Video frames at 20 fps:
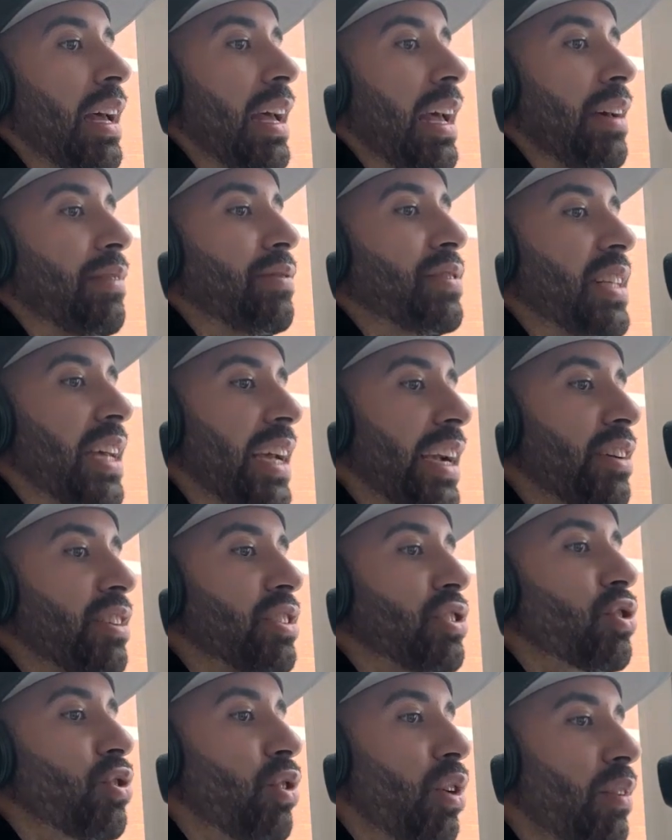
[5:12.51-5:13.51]
If
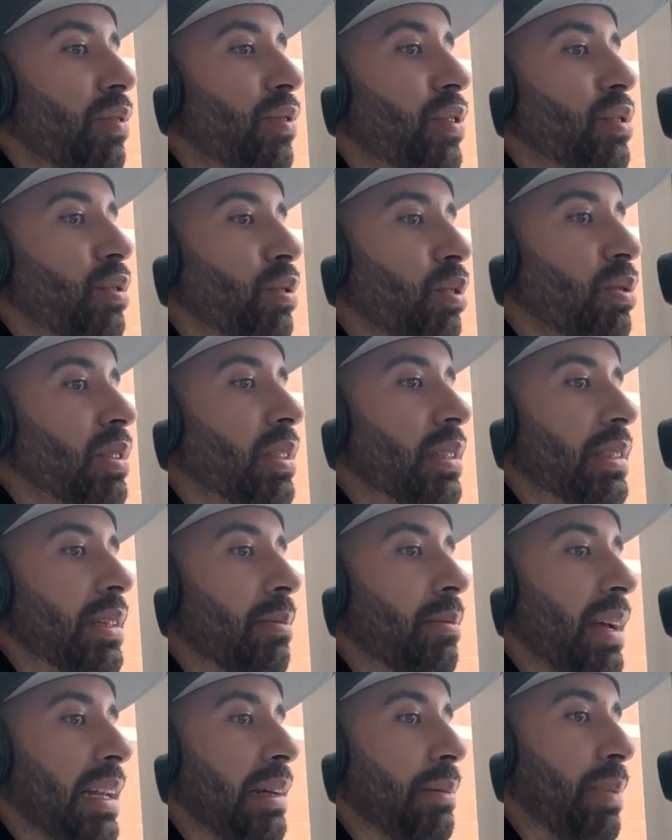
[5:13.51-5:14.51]
Terrence Crawford loses to
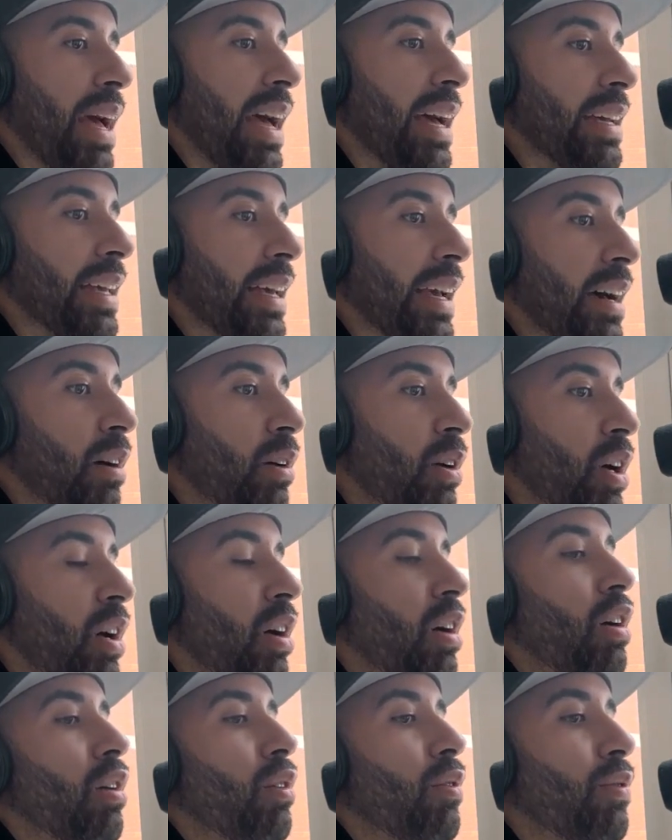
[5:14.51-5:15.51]
Manny Pacquiao,
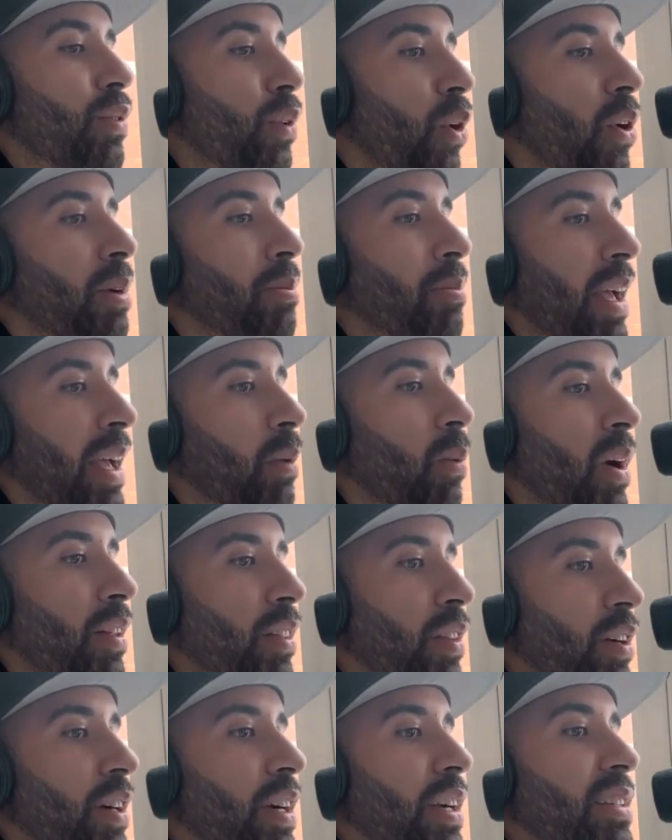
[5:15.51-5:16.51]
Floyd
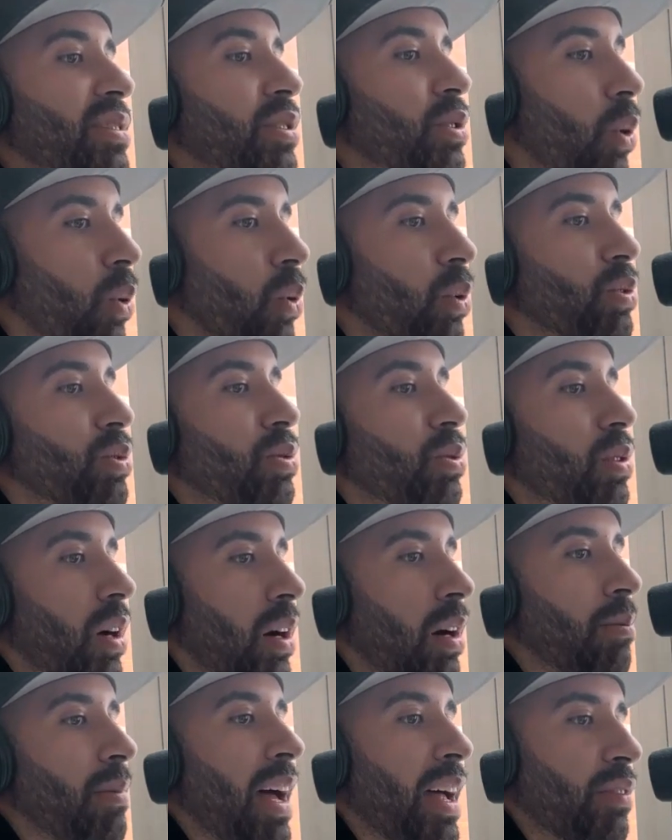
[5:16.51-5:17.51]
Mayweather is going to
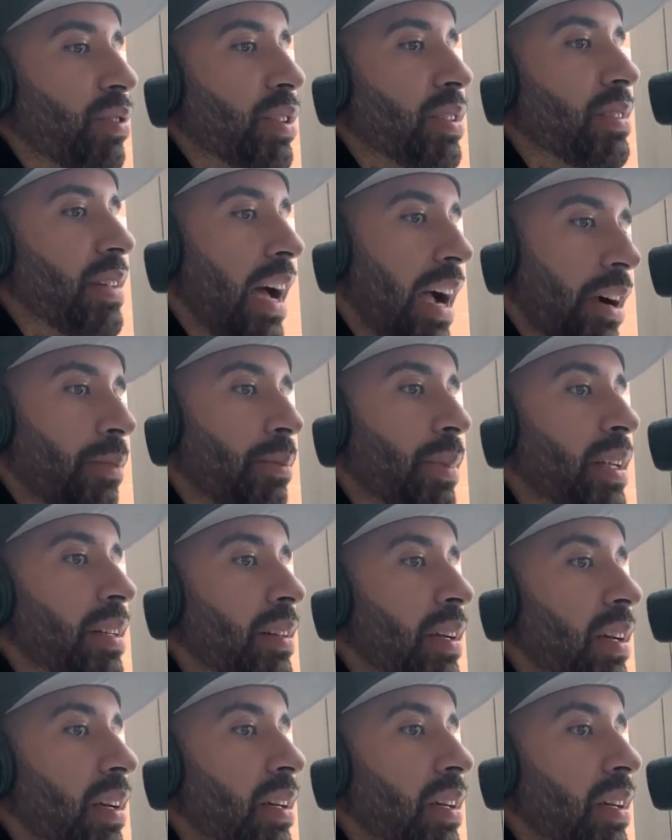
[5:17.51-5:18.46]
come out of retirement.